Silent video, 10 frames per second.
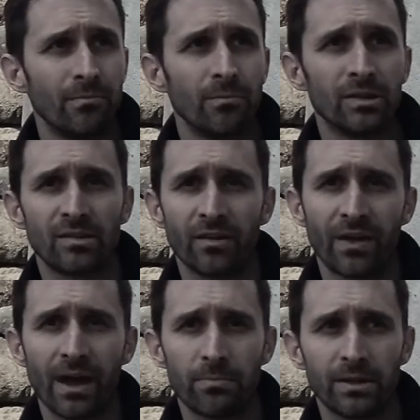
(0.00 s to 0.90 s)
When stuff
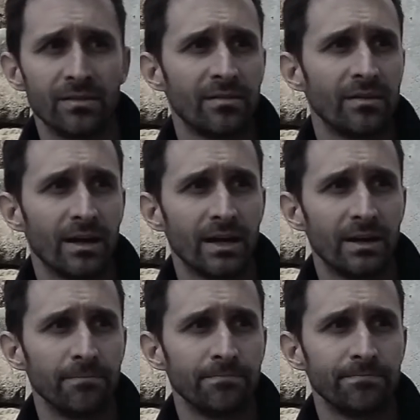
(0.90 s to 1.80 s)
happens,
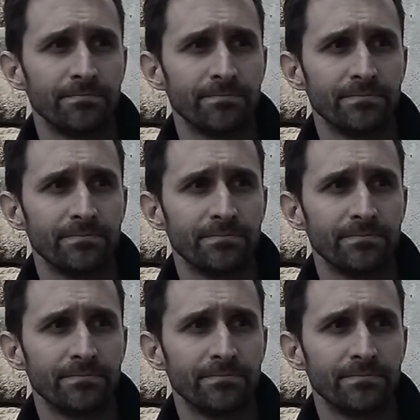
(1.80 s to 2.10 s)
um,